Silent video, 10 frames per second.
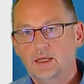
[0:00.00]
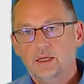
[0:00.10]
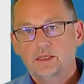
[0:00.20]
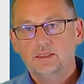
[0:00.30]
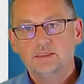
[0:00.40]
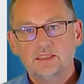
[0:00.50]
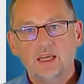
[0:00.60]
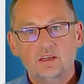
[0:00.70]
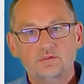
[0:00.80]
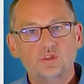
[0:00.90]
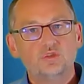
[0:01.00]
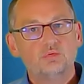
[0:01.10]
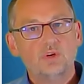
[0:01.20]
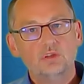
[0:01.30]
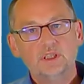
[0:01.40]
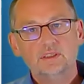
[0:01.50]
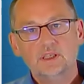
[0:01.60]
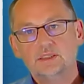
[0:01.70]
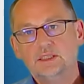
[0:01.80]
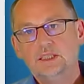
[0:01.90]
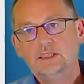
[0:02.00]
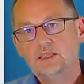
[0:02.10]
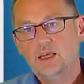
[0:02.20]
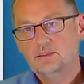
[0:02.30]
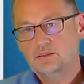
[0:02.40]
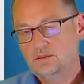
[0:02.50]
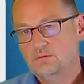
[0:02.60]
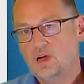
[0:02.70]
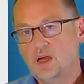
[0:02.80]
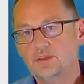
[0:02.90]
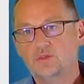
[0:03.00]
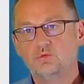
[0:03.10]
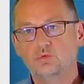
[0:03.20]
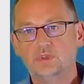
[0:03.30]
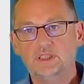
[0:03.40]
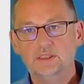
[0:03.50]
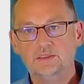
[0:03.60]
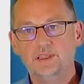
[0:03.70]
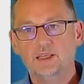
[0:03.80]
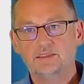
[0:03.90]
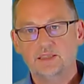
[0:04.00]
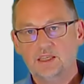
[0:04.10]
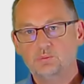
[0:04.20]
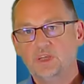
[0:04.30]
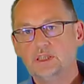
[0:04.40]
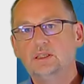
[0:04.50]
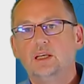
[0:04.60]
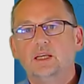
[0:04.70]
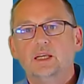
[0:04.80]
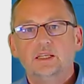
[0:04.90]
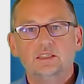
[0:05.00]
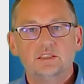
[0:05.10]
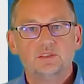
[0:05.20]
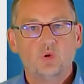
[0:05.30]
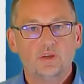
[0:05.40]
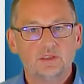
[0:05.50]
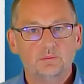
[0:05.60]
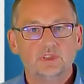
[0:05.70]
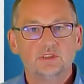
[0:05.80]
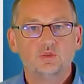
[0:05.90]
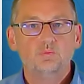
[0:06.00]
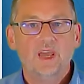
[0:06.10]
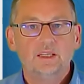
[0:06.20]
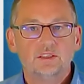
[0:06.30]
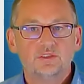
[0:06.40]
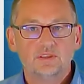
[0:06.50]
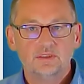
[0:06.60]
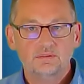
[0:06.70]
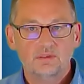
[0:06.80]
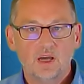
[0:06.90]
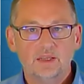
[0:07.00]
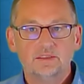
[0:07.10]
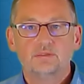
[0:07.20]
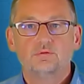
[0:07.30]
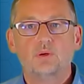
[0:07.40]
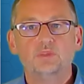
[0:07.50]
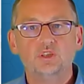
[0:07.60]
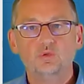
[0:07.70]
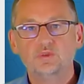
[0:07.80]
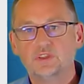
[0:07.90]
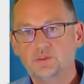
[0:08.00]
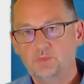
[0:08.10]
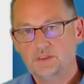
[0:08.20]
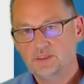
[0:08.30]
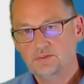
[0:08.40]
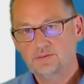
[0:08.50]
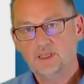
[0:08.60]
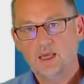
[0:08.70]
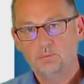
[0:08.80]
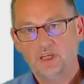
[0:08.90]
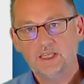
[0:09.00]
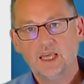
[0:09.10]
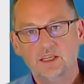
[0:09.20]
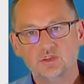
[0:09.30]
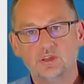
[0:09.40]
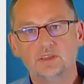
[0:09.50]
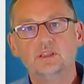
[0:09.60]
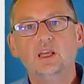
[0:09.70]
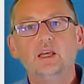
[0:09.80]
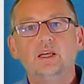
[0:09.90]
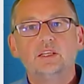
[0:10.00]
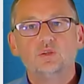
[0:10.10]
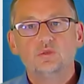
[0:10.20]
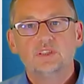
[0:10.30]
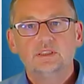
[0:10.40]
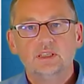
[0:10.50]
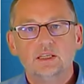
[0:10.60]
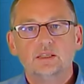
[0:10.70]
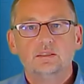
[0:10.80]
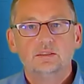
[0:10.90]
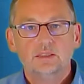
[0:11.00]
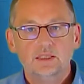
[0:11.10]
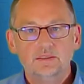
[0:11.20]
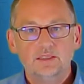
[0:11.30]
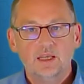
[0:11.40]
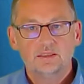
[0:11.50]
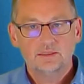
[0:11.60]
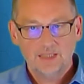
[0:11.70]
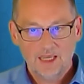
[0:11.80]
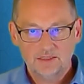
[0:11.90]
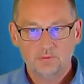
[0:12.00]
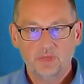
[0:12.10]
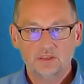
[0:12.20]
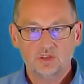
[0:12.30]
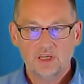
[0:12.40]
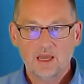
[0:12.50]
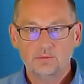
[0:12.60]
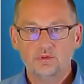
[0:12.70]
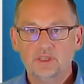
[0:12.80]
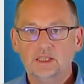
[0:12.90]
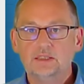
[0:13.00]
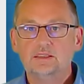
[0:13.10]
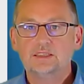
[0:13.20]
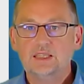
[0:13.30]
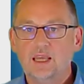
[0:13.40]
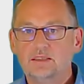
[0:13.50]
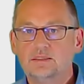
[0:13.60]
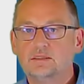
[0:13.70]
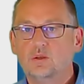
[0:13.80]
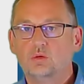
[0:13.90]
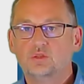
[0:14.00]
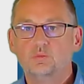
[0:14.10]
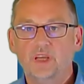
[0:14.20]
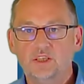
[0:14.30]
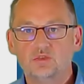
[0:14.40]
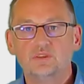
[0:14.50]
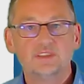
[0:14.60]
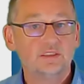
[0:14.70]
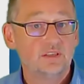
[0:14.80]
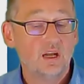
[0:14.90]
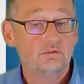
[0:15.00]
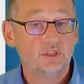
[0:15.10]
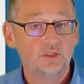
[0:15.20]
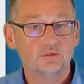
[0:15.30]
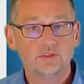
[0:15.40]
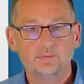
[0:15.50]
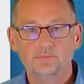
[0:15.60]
Instead of controlling the TCS device through TCS.admin, it is possible to manage the device from a user-specific application using the TCS test bench library in the test automation scenarios.